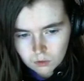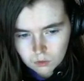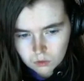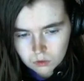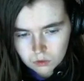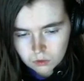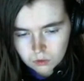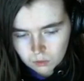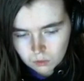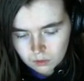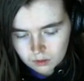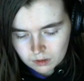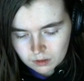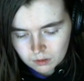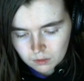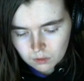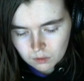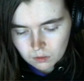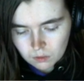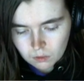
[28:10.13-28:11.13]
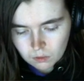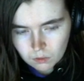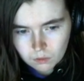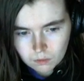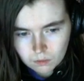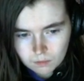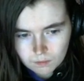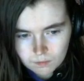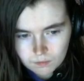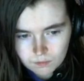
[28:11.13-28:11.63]
through and through.
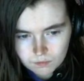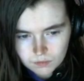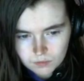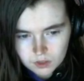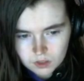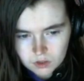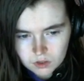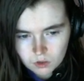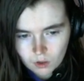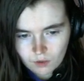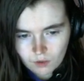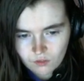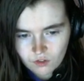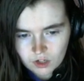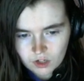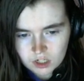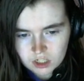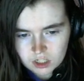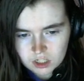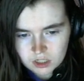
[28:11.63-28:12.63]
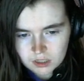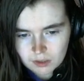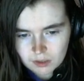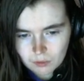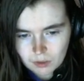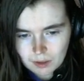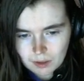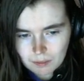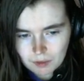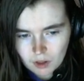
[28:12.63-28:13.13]
Sori finishes and
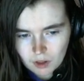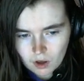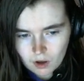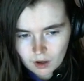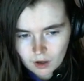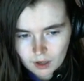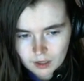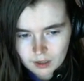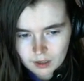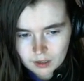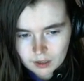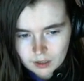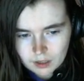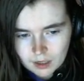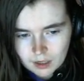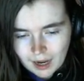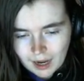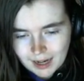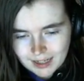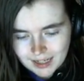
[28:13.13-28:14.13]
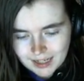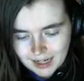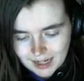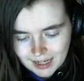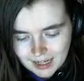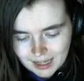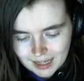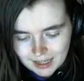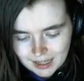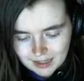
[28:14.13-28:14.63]
we applaud. I
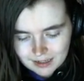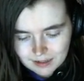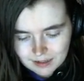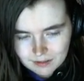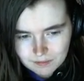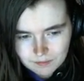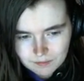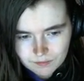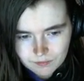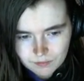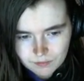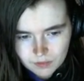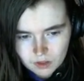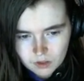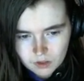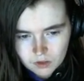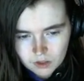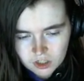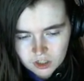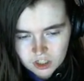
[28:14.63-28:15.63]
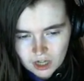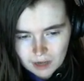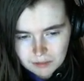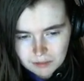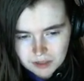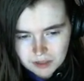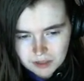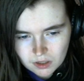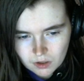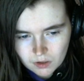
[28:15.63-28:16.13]
did it! Good job,
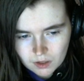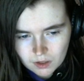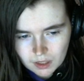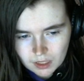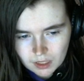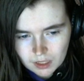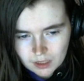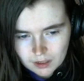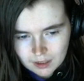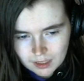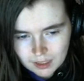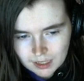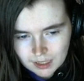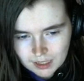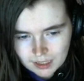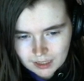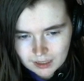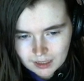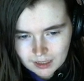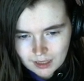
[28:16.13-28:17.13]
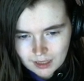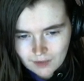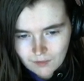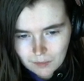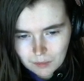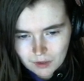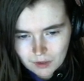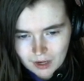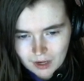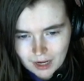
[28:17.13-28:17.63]
Sori. Even
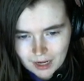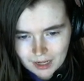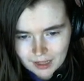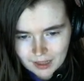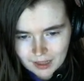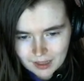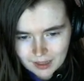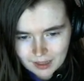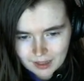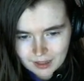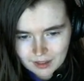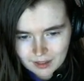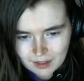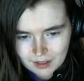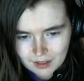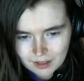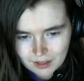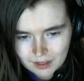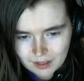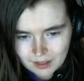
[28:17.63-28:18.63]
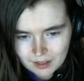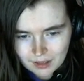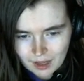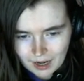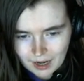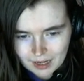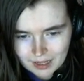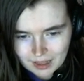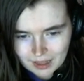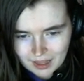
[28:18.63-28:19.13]
Brianna
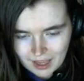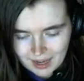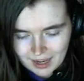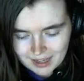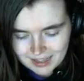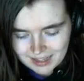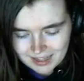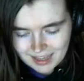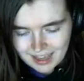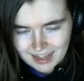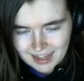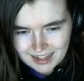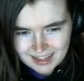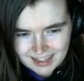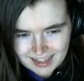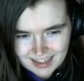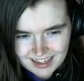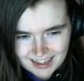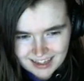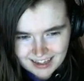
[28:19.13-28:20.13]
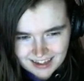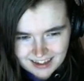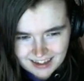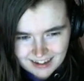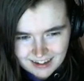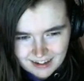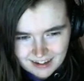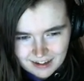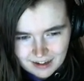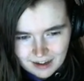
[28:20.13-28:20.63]
liked it.
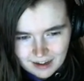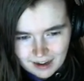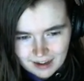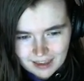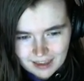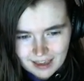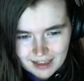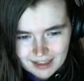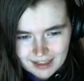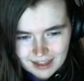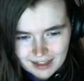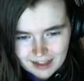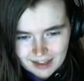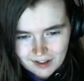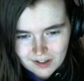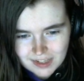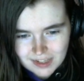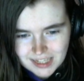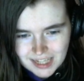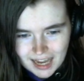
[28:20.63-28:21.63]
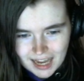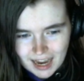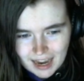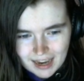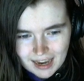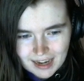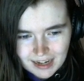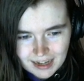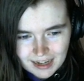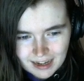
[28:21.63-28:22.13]
I guess that's a good sign.